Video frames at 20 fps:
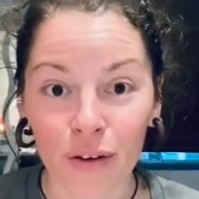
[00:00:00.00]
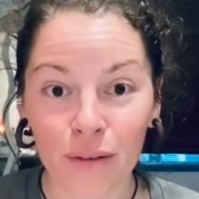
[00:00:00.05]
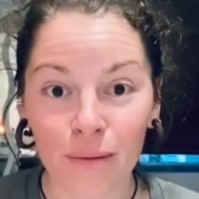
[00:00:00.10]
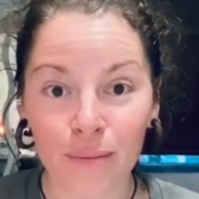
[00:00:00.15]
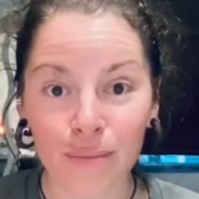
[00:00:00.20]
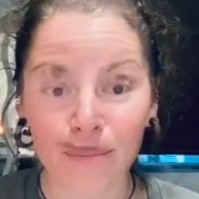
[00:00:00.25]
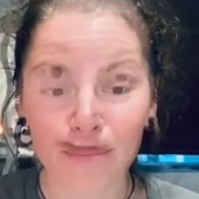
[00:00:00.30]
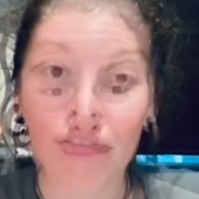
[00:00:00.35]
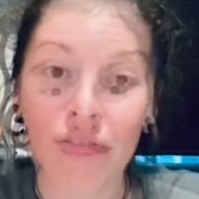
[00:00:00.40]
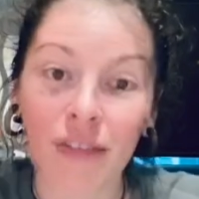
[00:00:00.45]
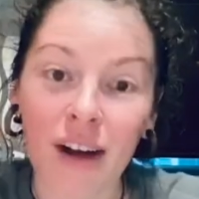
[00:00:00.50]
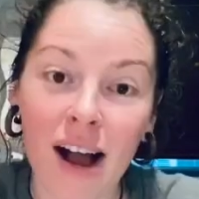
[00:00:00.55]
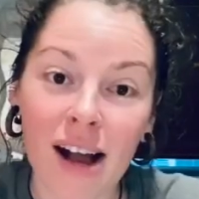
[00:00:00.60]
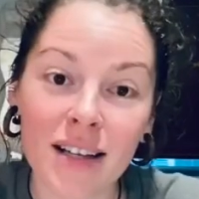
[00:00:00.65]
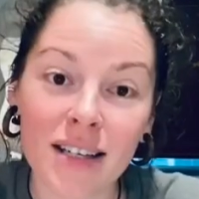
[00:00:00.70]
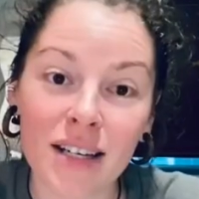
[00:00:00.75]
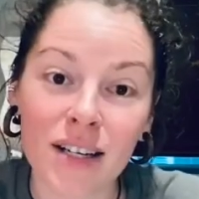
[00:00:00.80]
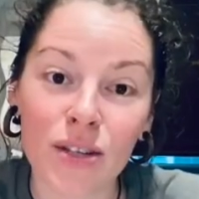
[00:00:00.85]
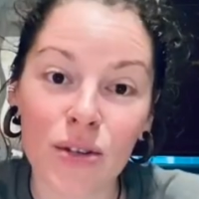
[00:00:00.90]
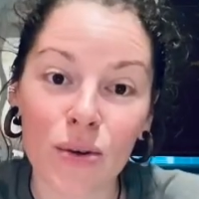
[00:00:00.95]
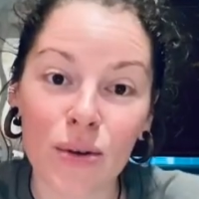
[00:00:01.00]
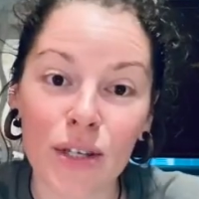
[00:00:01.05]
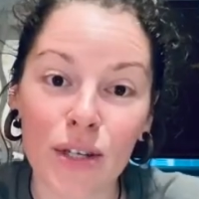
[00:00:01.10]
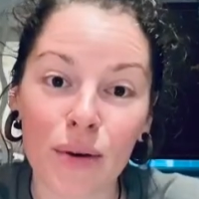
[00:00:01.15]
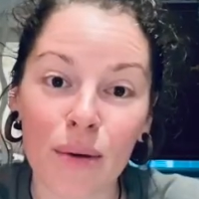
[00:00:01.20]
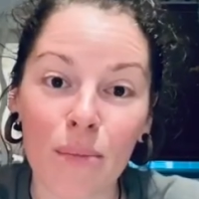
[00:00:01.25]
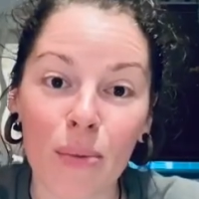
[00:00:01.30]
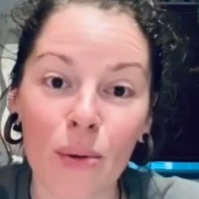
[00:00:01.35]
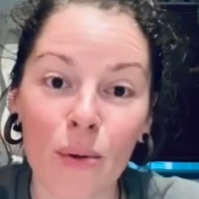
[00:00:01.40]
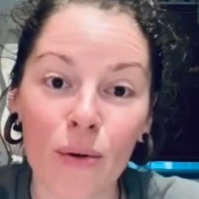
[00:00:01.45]
During a fast, it's also
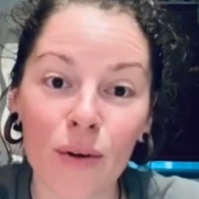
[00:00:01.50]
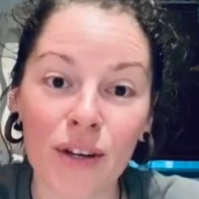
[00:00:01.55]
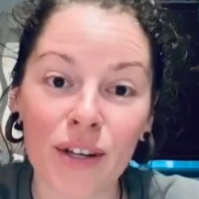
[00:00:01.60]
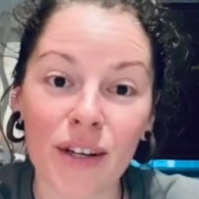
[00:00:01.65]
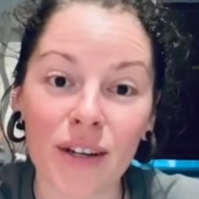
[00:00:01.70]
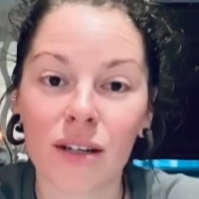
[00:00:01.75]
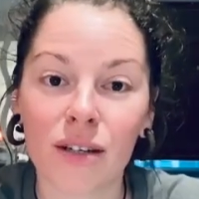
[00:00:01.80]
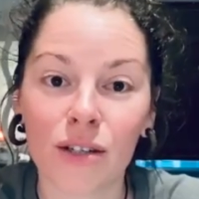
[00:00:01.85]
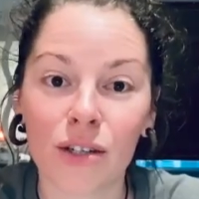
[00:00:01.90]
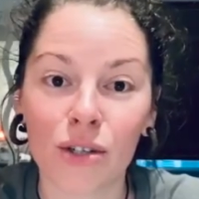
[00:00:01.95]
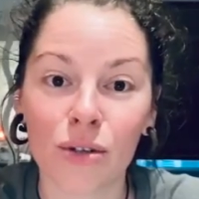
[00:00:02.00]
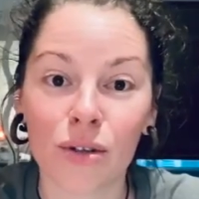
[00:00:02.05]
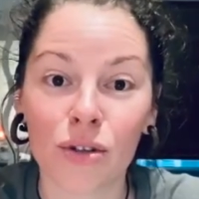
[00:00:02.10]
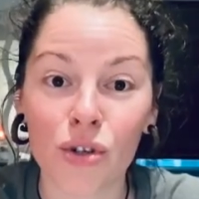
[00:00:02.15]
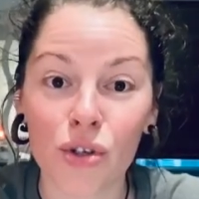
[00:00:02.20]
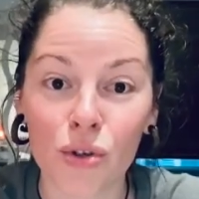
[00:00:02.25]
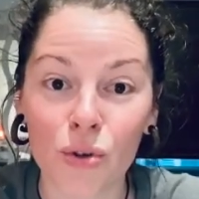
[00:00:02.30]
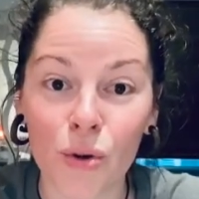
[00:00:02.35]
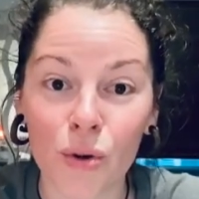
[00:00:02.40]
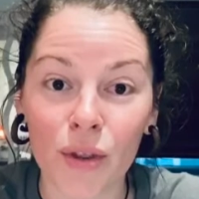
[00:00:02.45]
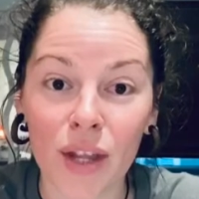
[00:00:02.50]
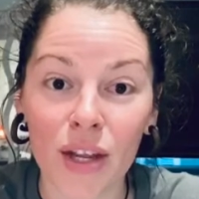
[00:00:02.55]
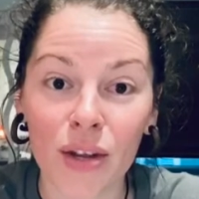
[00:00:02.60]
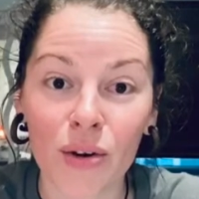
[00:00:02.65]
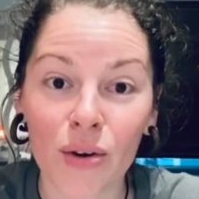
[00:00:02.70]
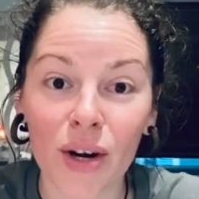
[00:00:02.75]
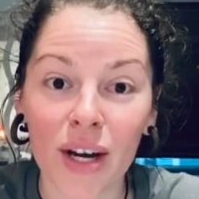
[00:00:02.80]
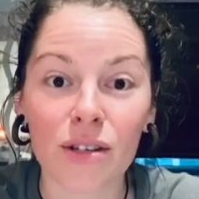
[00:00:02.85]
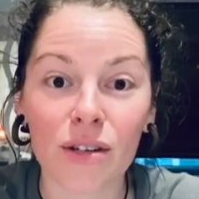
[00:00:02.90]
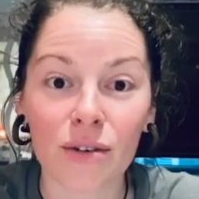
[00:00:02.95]
important to ensure that your
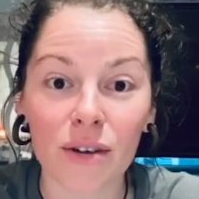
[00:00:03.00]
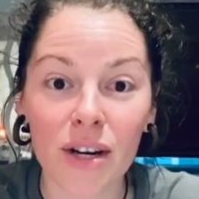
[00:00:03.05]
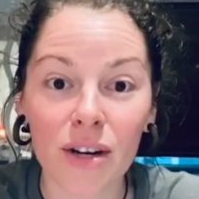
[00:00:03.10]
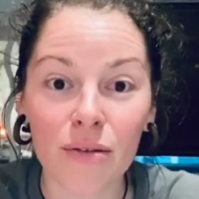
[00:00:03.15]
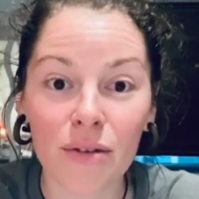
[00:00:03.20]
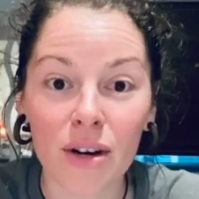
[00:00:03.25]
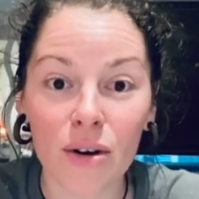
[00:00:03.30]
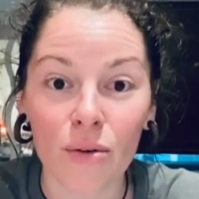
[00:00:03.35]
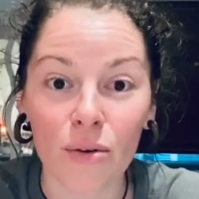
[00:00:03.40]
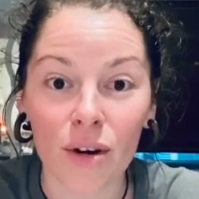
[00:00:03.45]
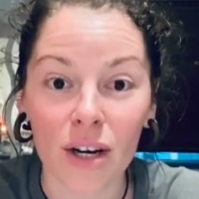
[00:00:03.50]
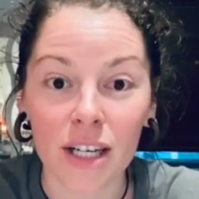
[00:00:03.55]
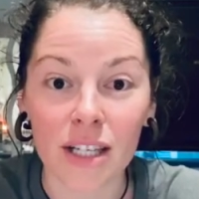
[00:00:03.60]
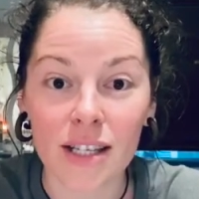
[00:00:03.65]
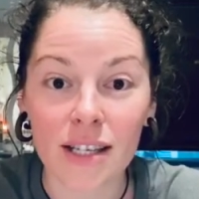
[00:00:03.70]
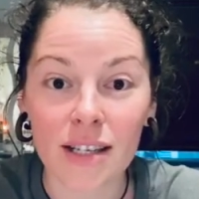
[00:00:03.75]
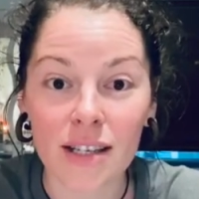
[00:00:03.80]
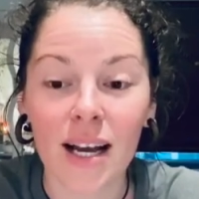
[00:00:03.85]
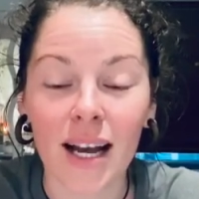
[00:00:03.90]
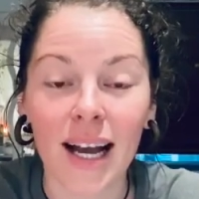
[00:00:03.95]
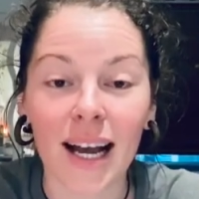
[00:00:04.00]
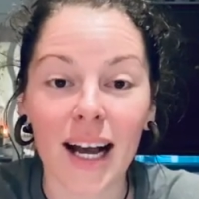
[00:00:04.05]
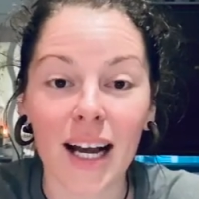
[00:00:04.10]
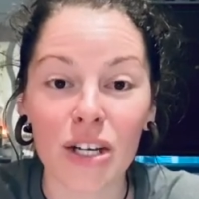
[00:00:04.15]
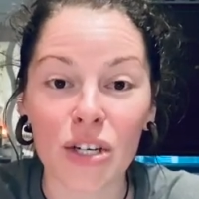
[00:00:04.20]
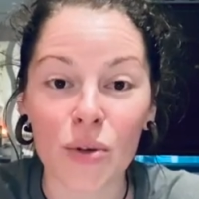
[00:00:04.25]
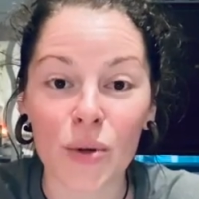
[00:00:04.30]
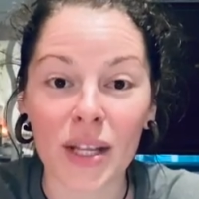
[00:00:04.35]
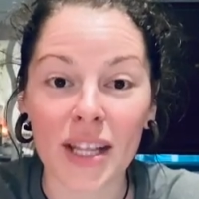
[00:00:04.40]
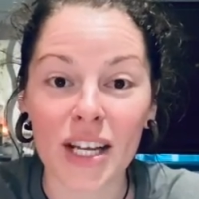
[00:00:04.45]
excretory organs are
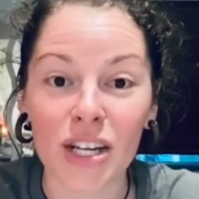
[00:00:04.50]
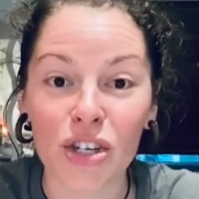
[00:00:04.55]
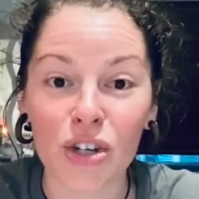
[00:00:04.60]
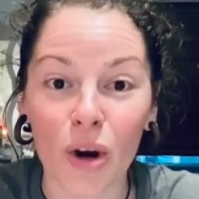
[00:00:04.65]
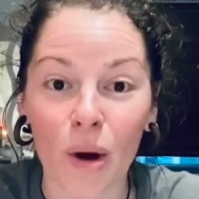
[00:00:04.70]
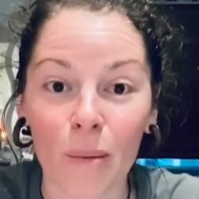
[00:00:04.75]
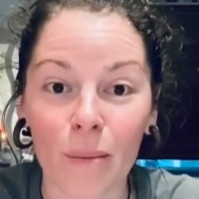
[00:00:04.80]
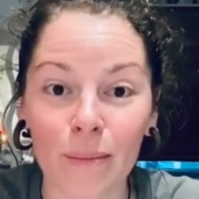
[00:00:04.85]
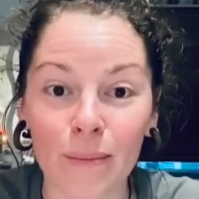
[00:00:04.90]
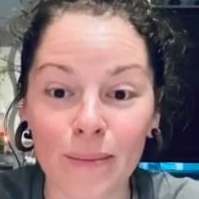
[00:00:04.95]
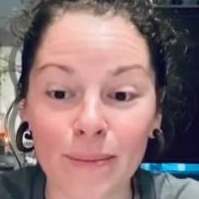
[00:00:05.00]
doing their job.